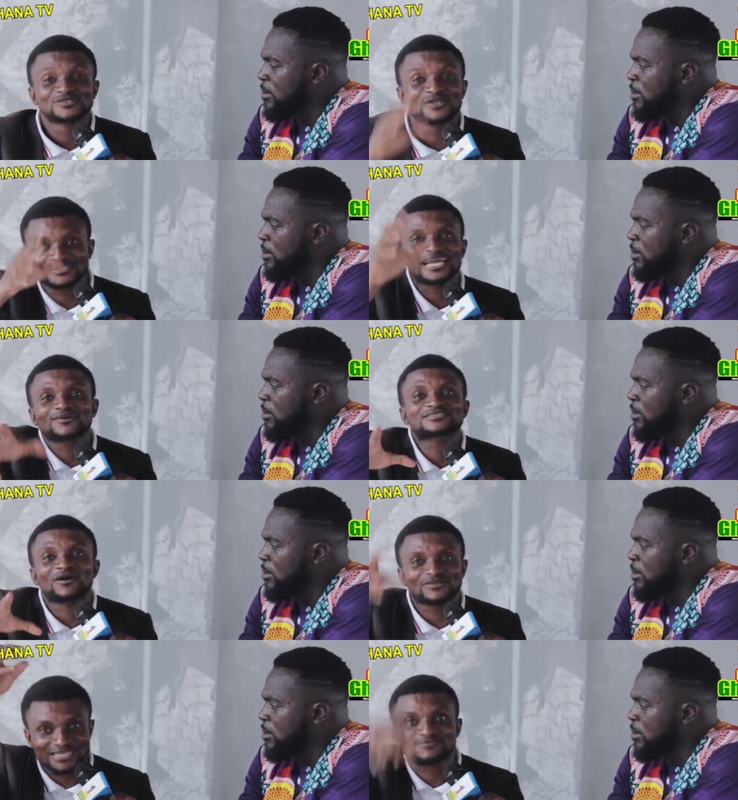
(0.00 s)
Speaker 1: doctor,
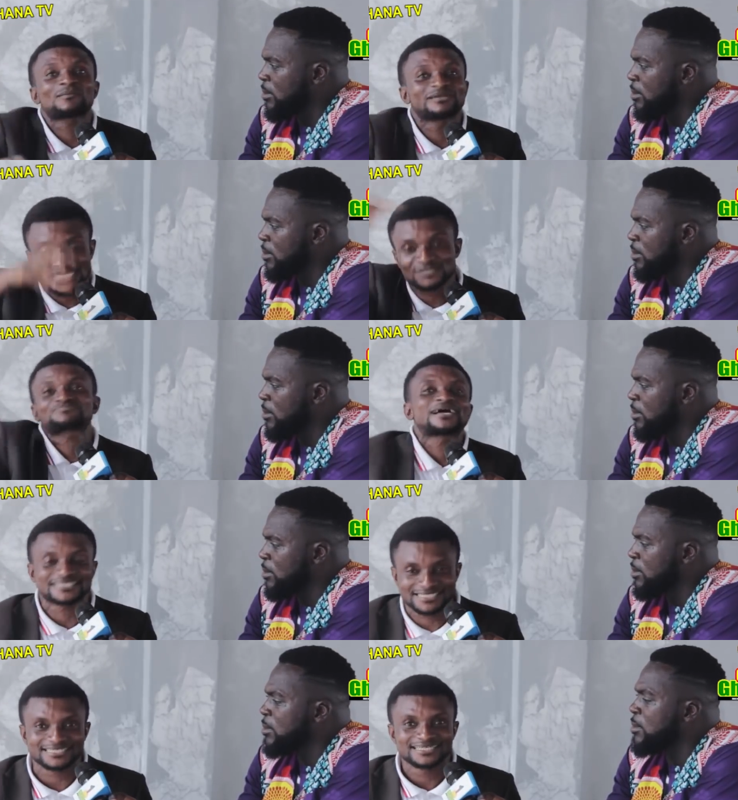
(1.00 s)
doctor, or say come a
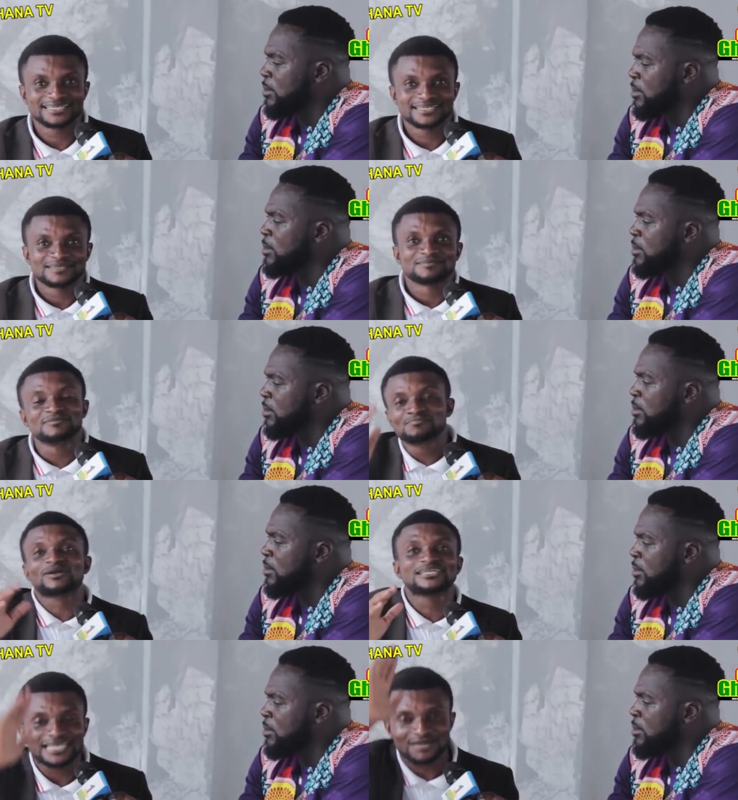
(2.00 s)
despite. Me
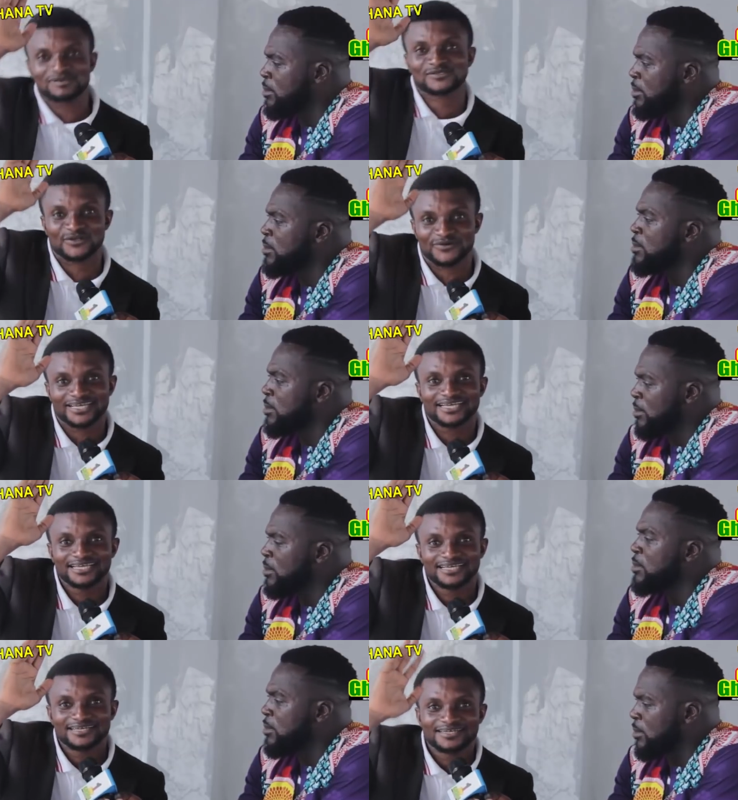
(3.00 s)
born in the animal, sorry.
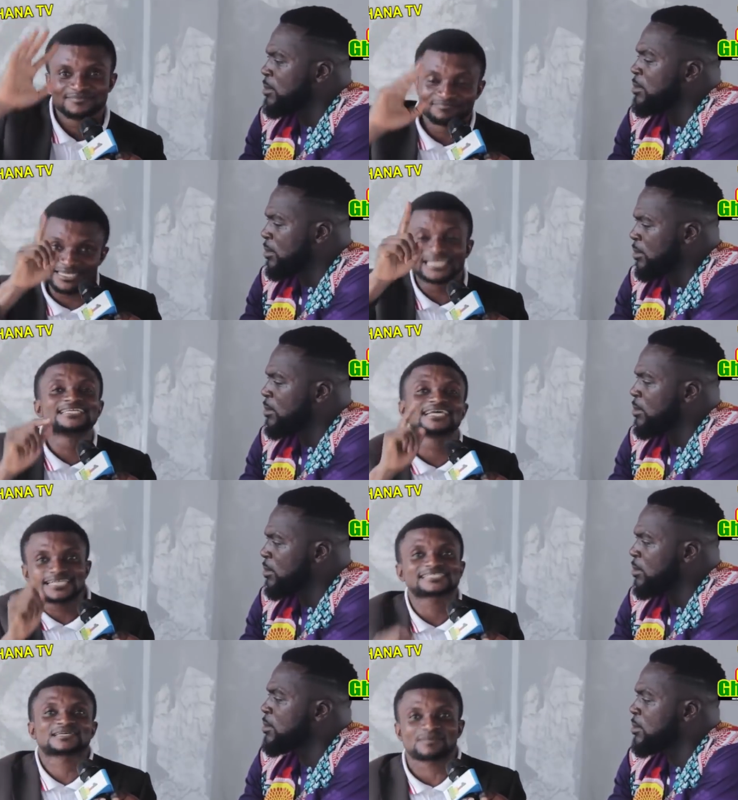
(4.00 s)
But you need the
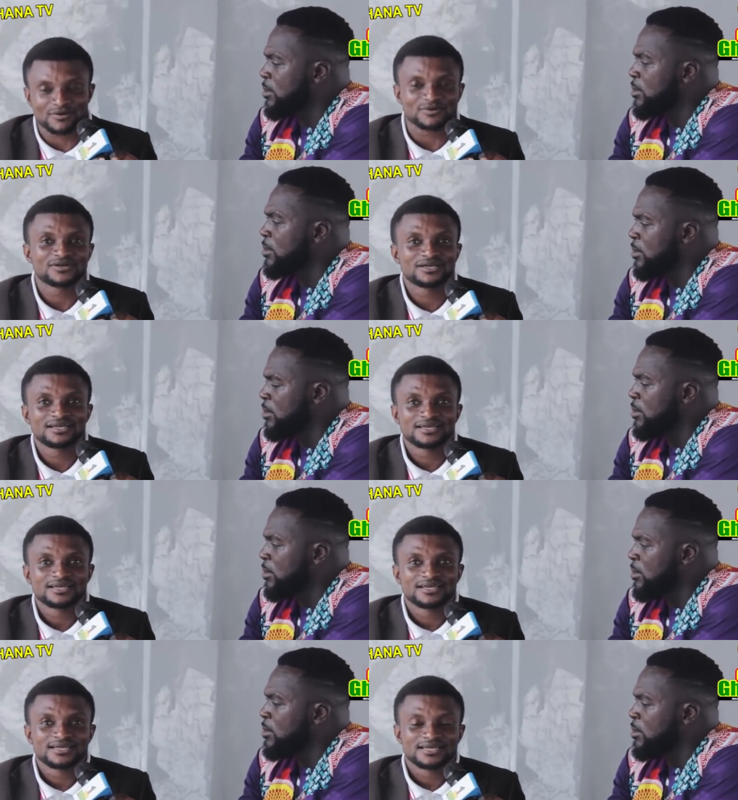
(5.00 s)
Cassiano.
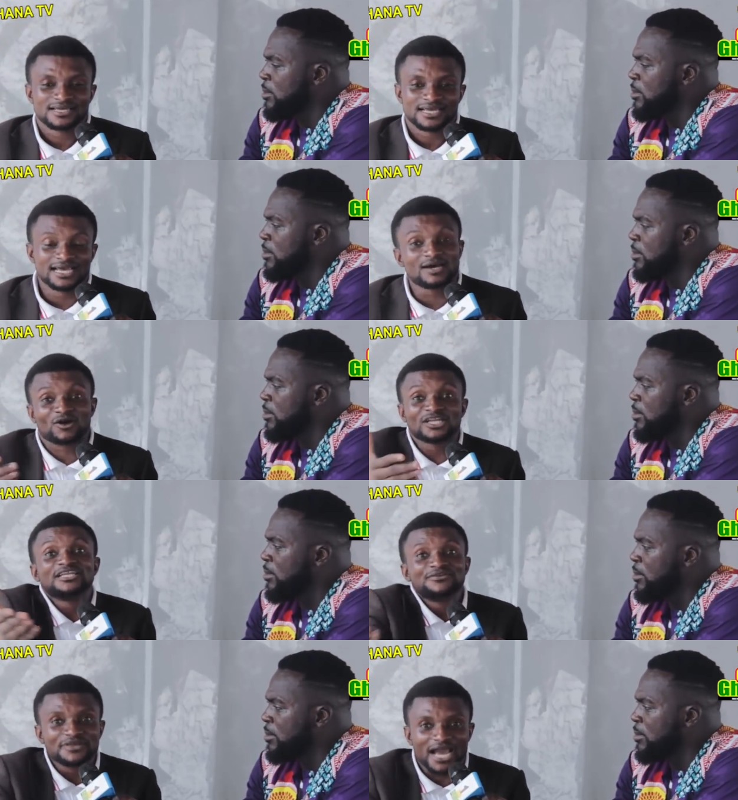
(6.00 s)
On
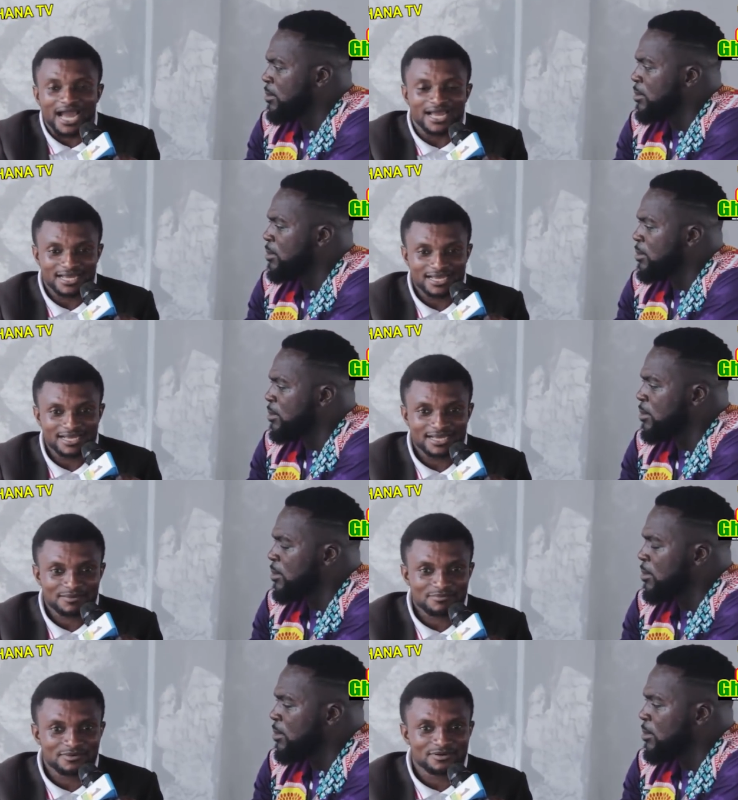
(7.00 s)
in New Year,
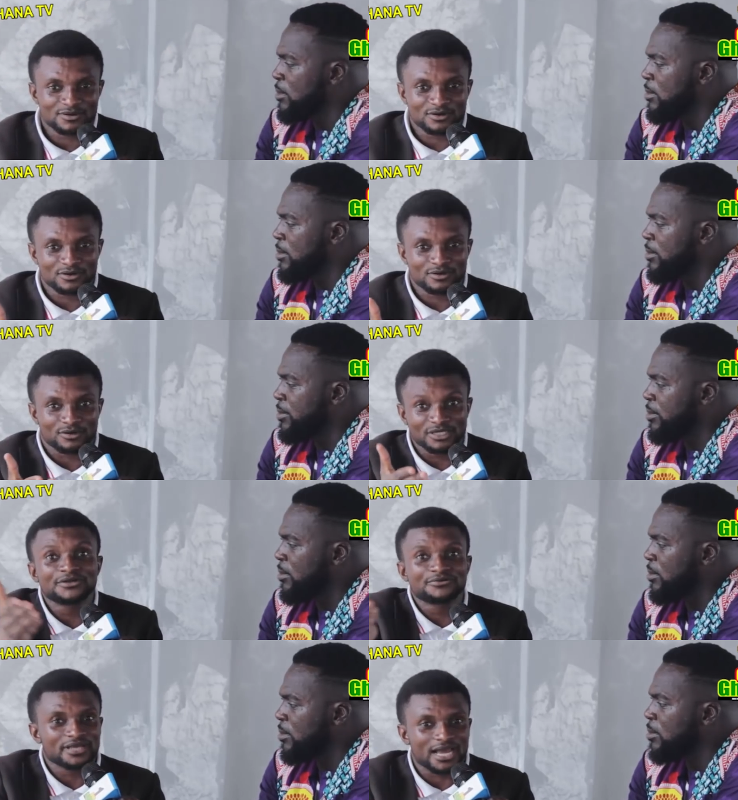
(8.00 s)
on
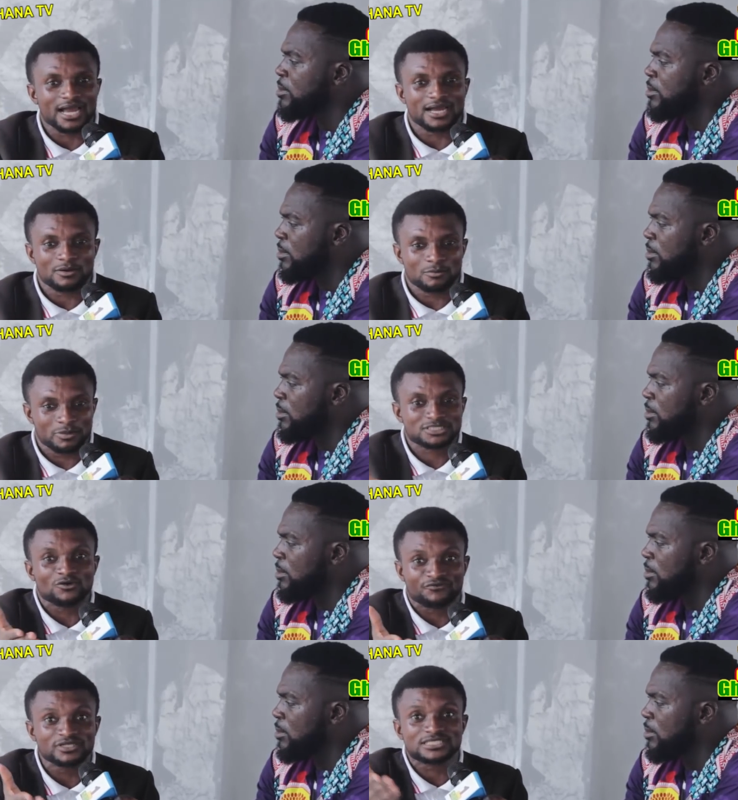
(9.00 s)
in New Year,
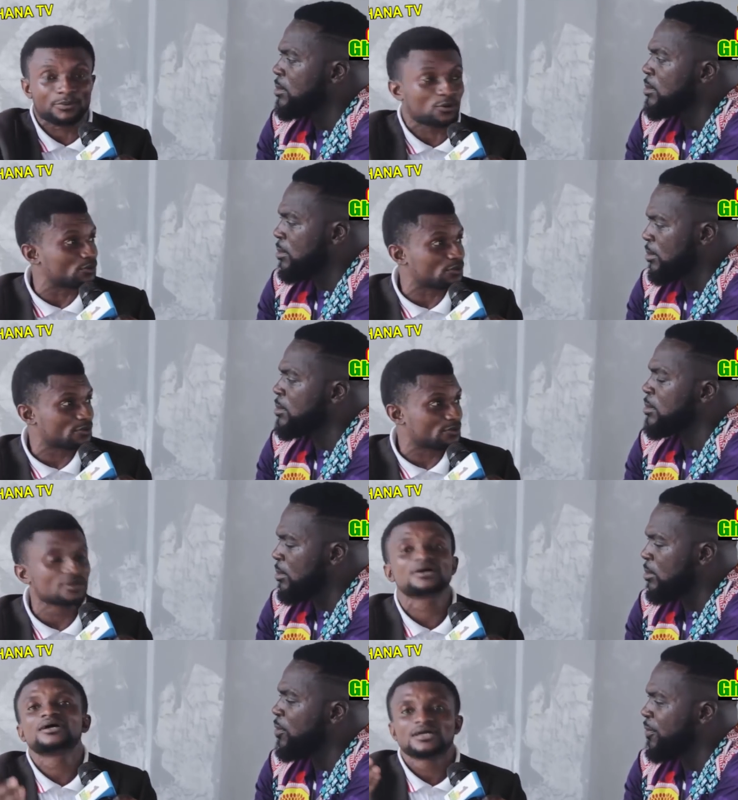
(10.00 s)
Mister Ferisapon,
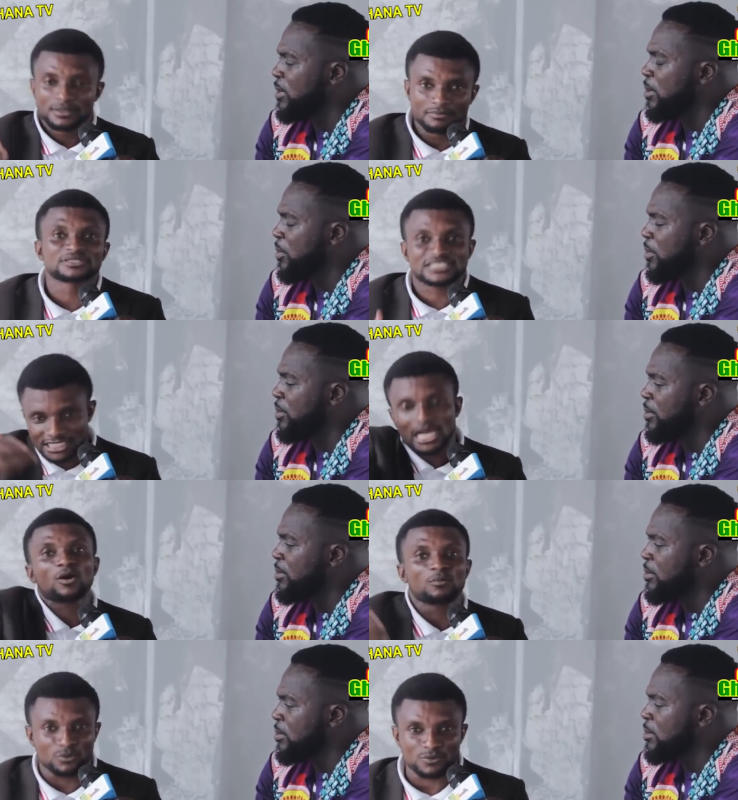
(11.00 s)
me chia
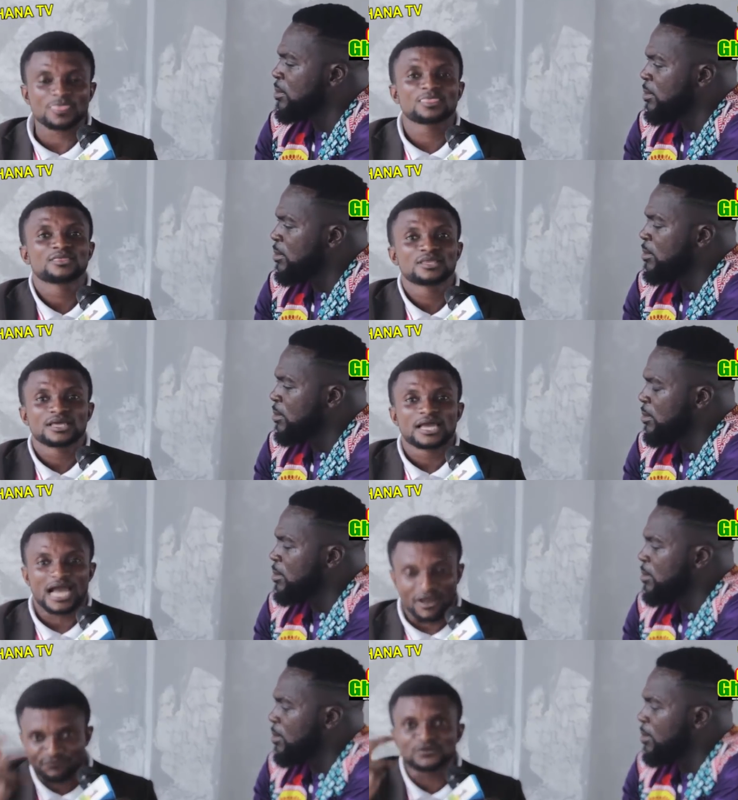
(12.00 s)
omo.
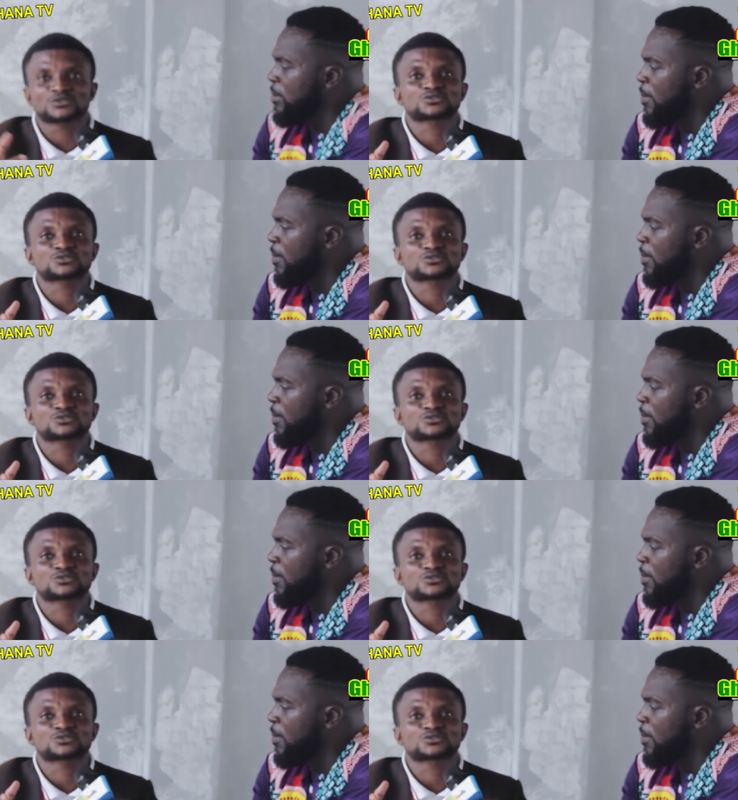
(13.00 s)
I fancy